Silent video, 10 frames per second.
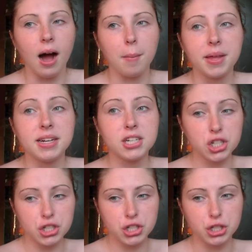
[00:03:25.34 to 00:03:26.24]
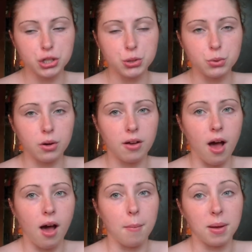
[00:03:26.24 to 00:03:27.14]
in addition to
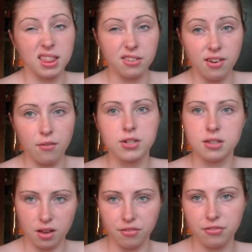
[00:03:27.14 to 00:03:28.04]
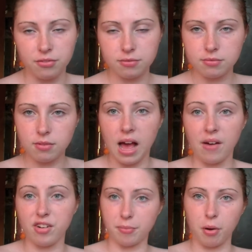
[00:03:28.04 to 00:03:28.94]
monthly favorites, if I
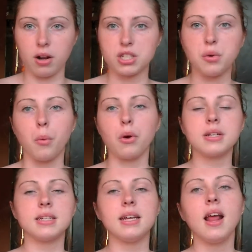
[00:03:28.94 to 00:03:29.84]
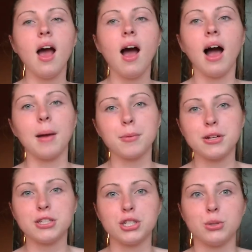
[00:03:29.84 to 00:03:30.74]
have enough products to warrant it, I'm
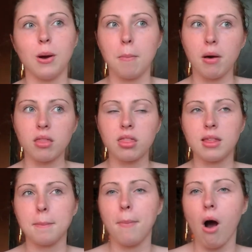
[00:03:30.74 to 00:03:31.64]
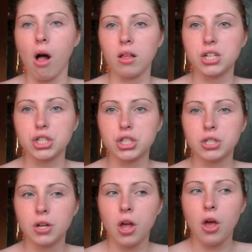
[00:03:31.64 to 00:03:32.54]
going to do a monthly
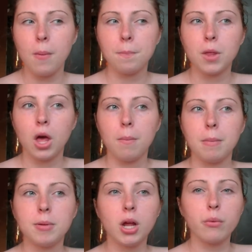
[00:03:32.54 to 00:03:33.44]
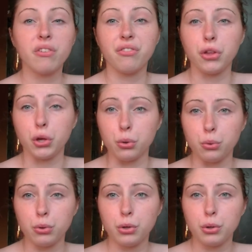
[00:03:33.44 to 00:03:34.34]
polish, maybe not
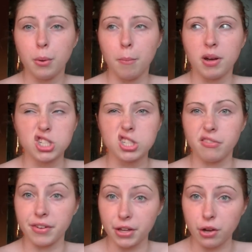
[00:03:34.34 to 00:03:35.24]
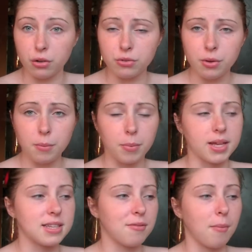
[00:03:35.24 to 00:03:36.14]
review, but just a video
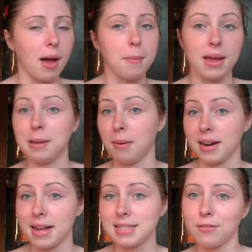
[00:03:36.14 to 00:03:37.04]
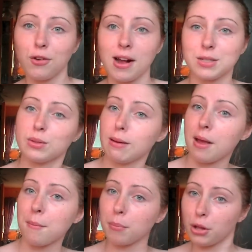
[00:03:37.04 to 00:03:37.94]
because of my Mandy Mondays, if you guys read
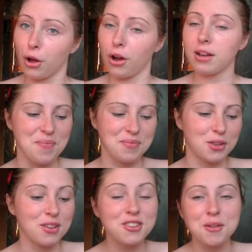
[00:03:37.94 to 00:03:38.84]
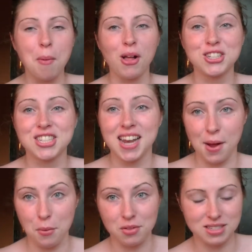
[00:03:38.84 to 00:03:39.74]
my blog. So these are the polishes that
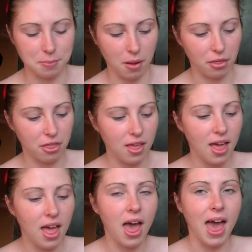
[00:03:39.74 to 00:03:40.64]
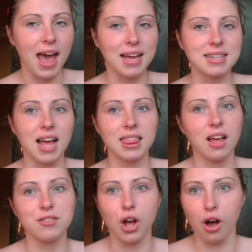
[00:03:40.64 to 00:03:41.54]
I wore this month, and I
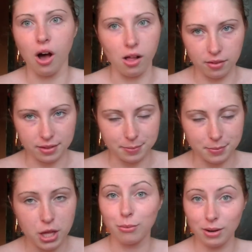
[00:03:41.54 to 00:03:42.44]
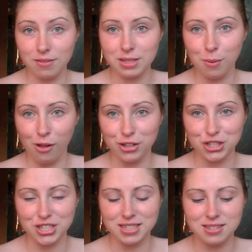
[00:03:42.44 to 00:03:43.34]
loved all of them. Three of these
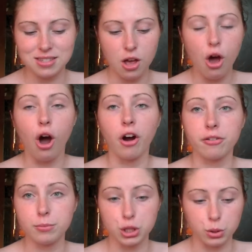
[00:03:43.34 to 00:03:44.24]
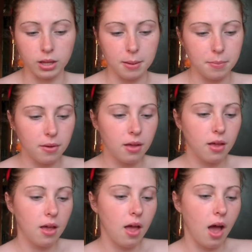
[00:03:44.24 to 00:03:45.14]
polishes are from Julep.
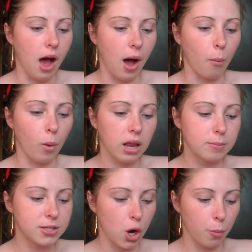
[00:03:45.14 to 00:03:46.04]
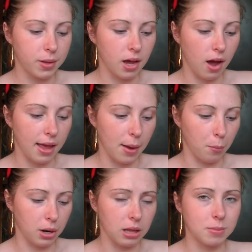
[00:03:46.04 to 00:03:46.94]
One of them is an OPI,
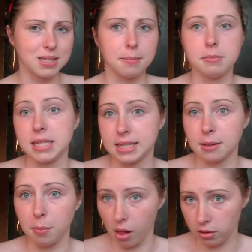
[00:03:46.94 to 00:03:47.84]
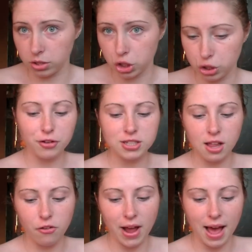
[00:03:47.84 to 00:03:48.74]
and one of them is a Misa polish. First
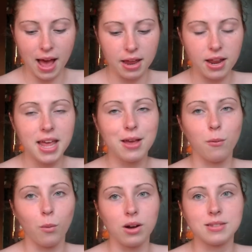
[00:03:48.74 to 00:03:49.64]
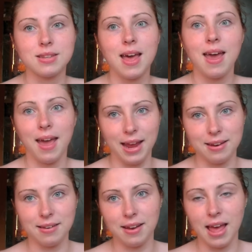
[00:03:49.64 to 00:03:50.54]
color I had was
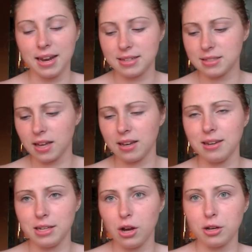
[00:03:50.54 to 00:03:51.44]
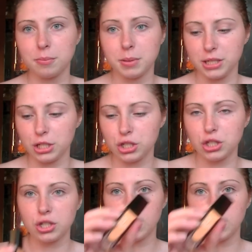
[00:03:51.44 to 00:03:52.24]
Hayden, and it's a neon peach,